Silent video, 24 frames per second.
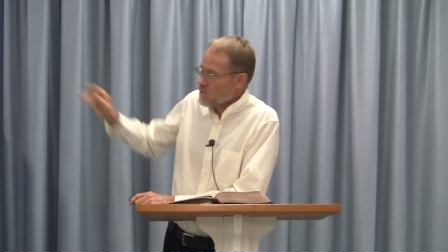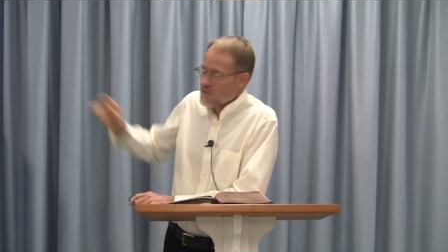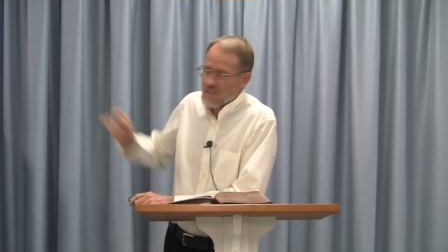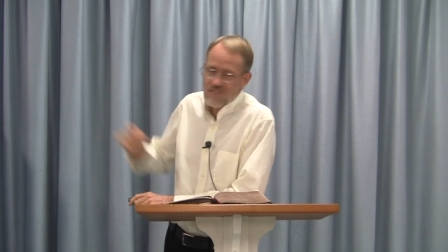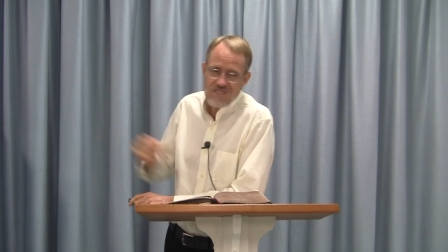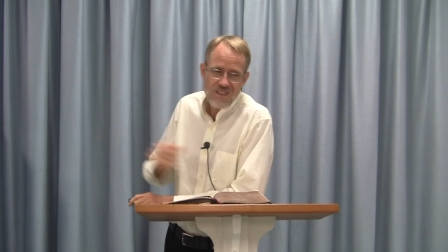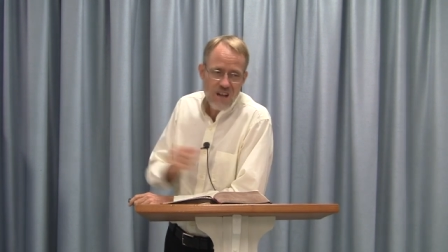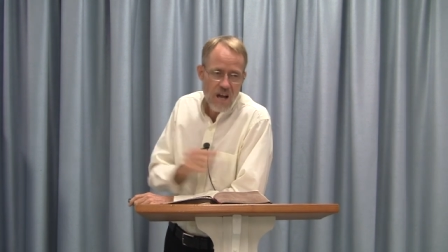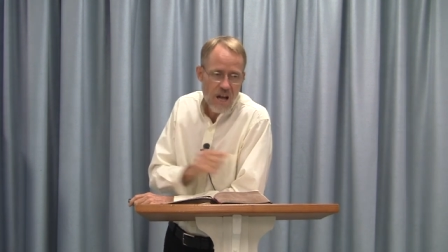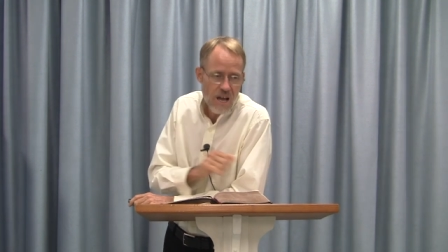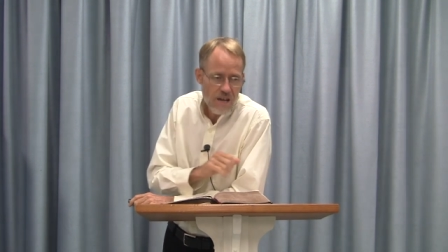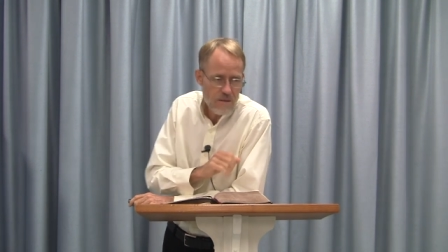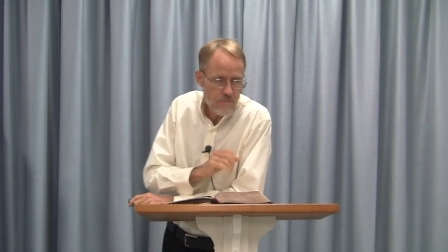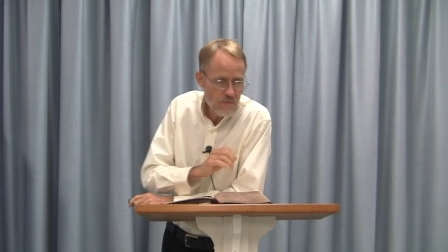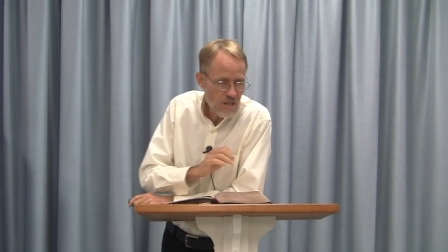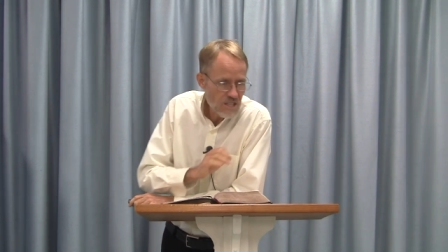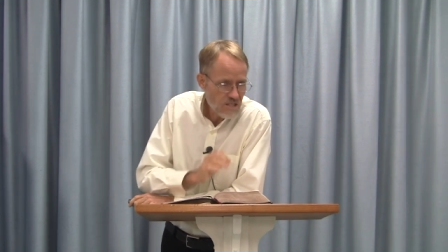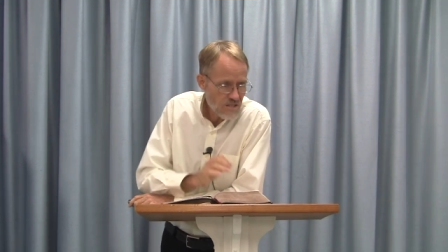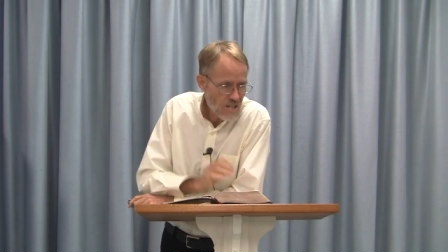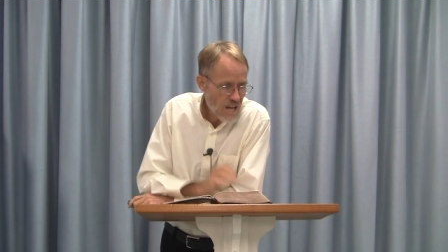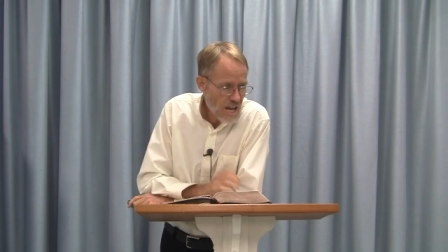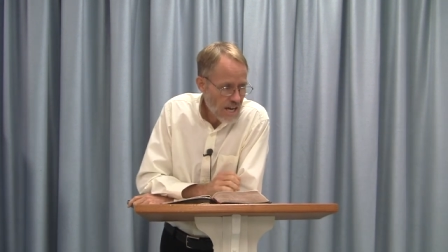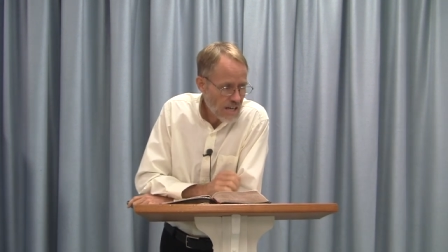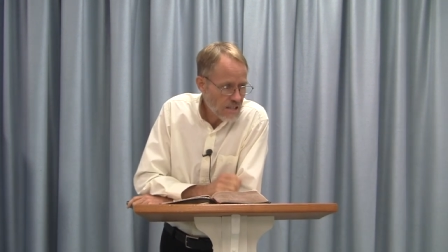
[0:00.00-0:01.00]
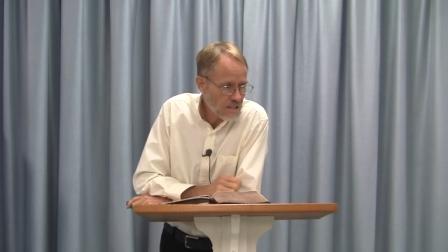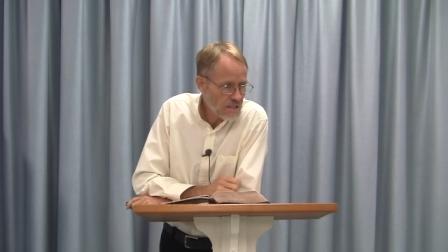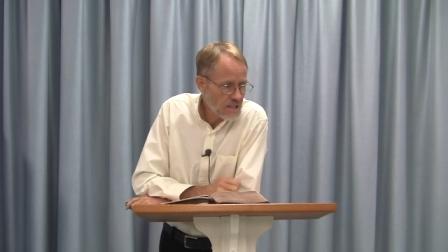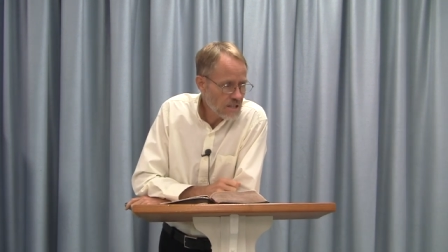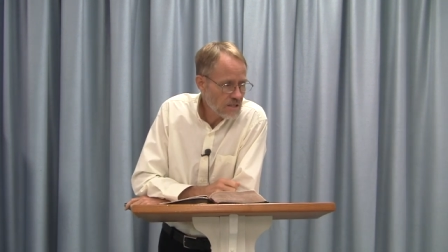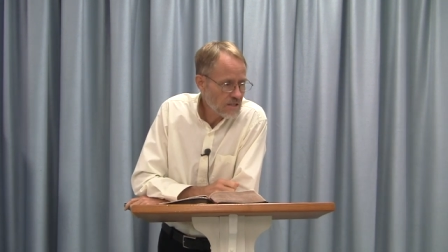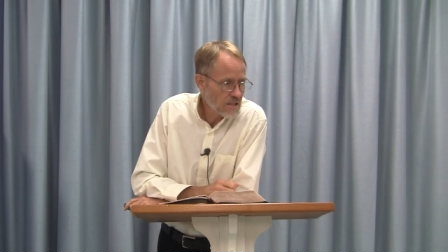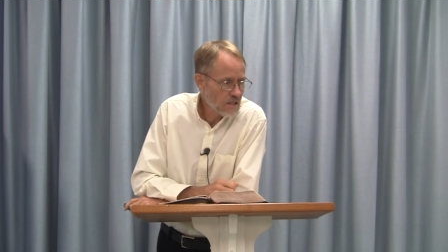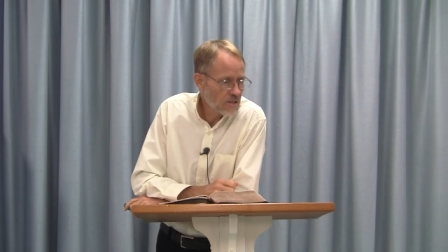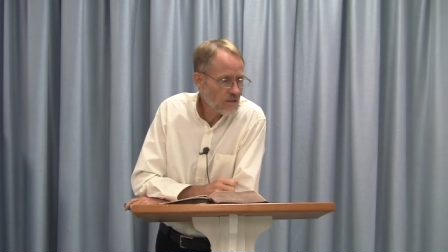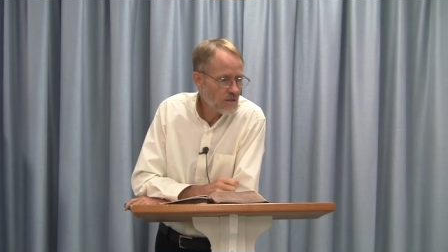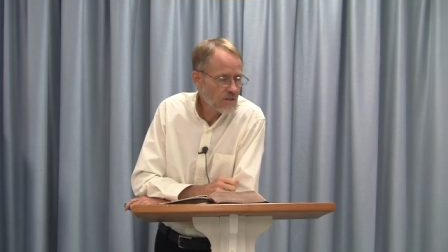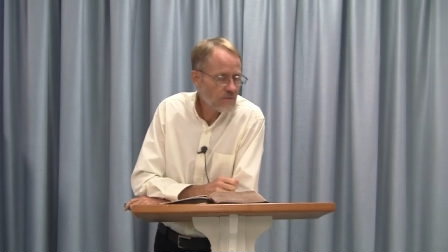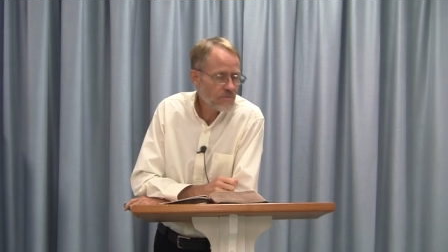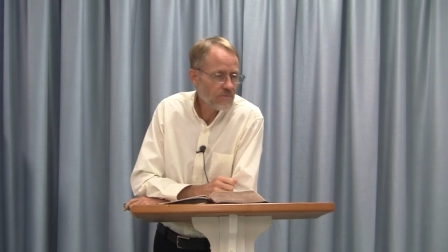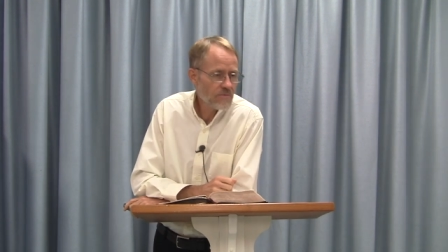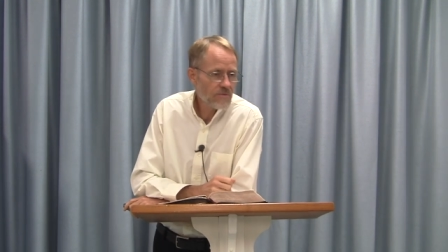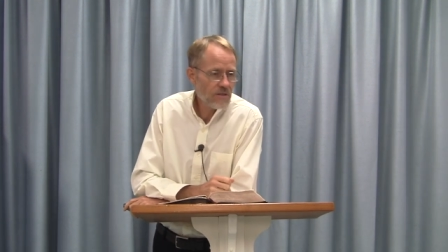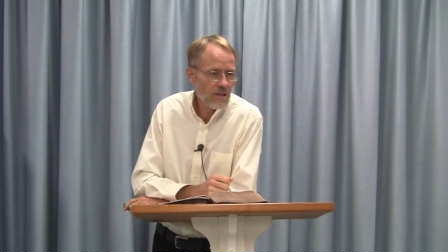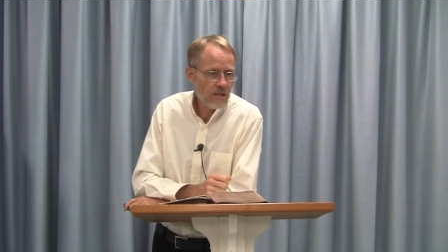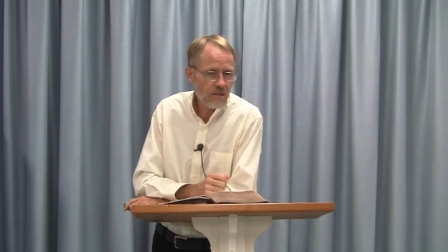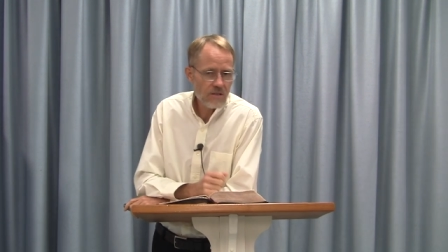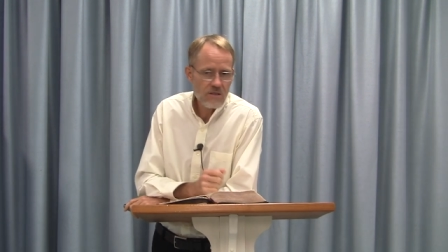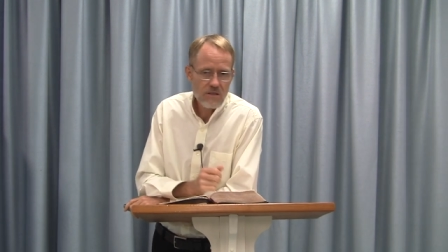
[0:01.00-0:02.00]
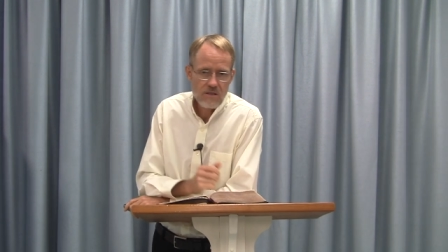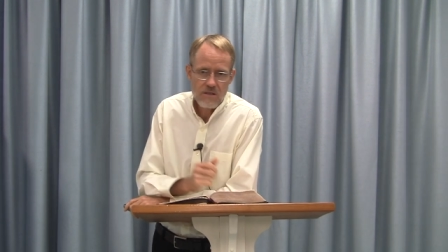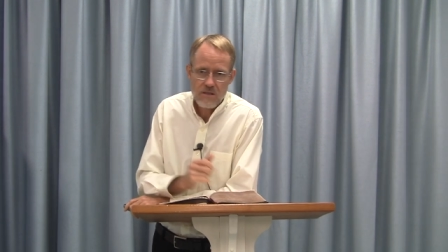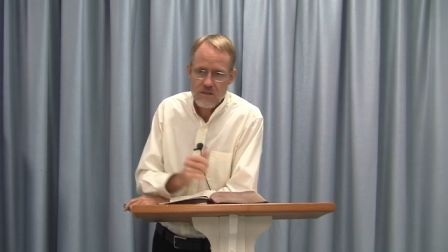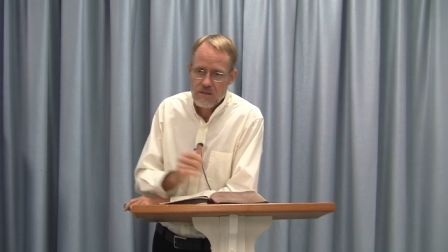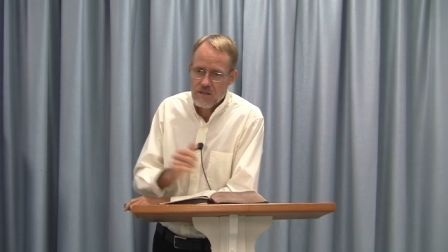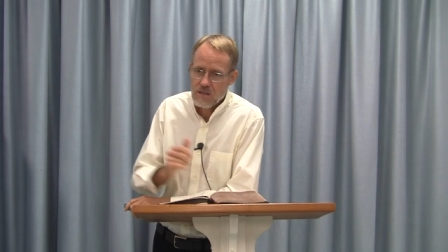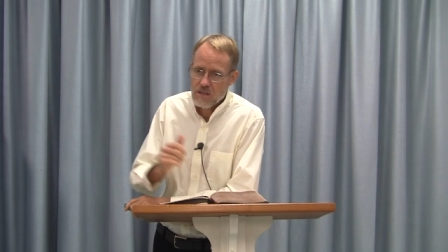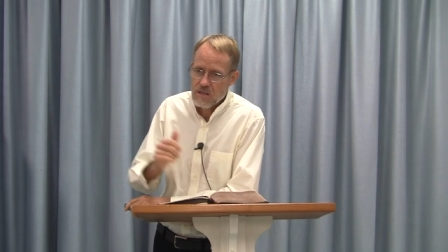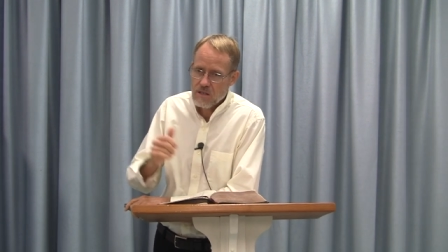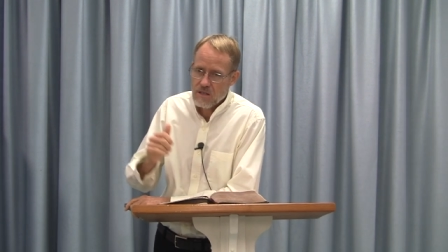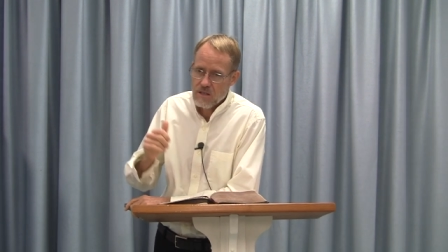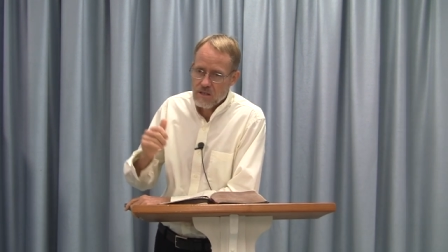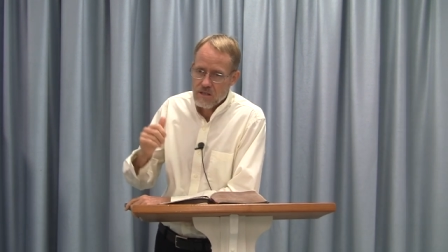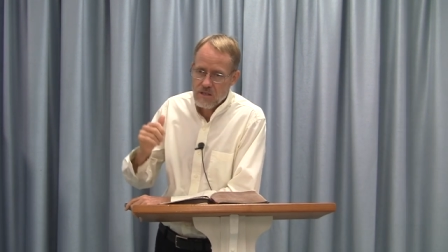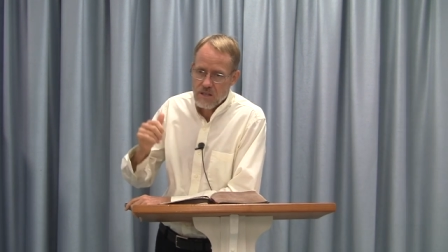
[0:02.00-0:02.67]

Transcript: the time exactly, they don't fit the